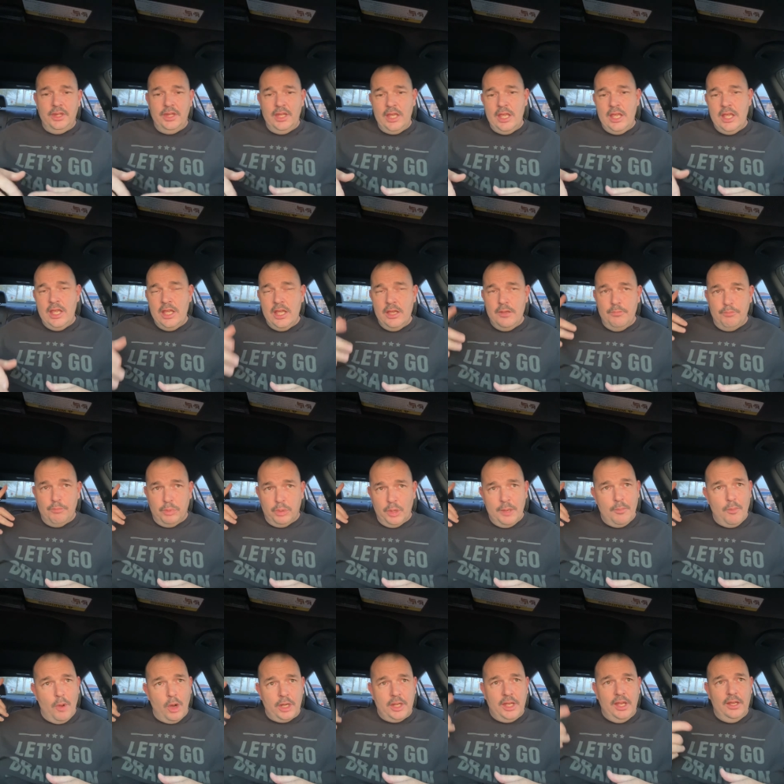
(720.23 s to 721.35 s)
the
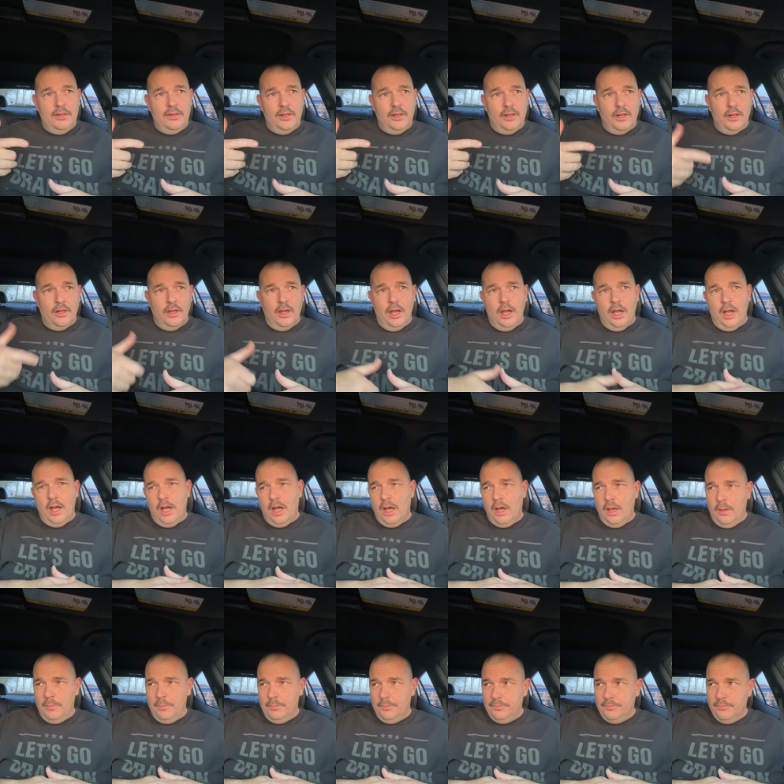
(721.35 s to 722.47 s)
pre-market
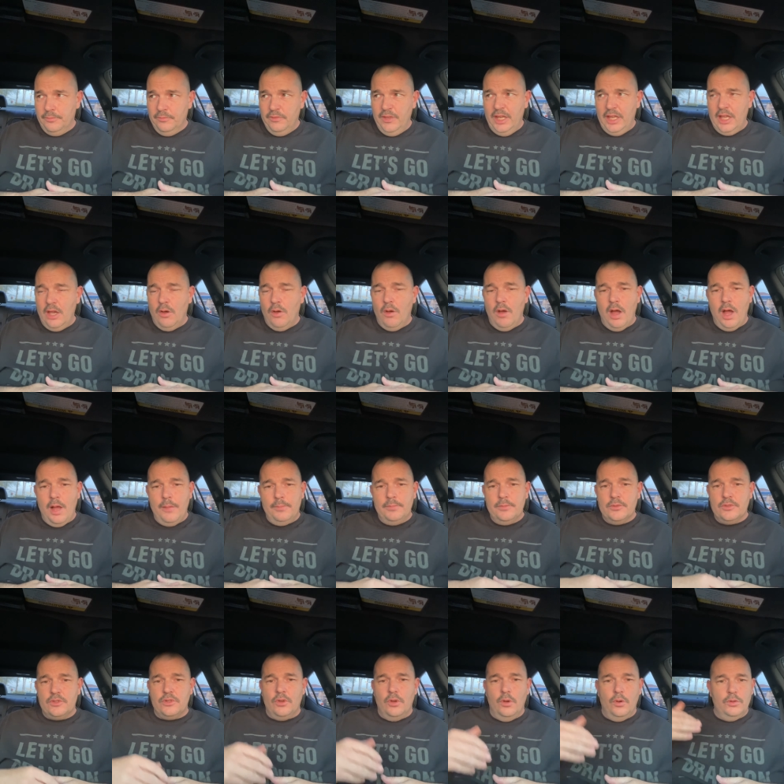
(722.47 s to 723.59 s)
um, video up,
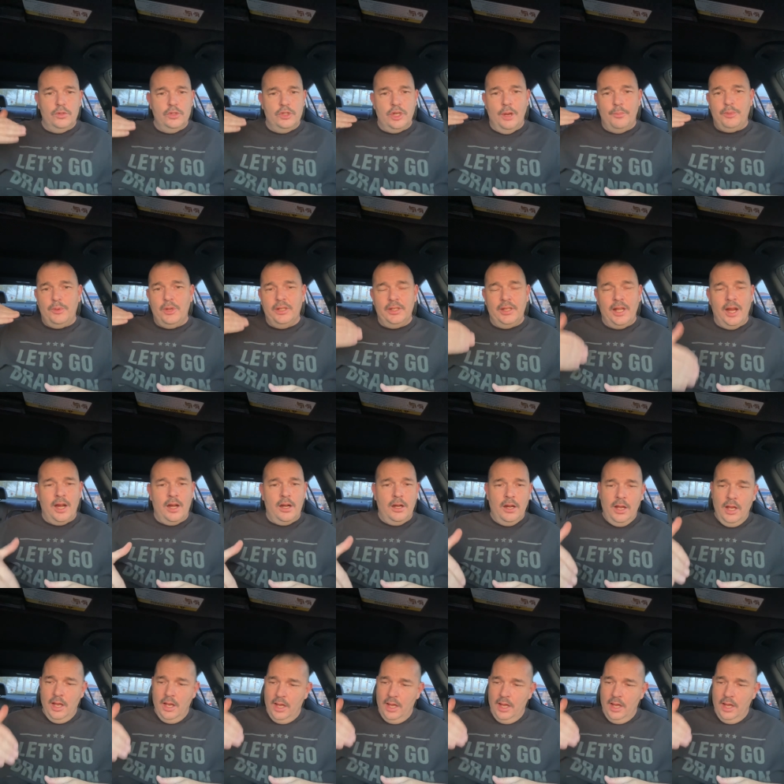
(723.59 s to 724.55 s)
so jump on there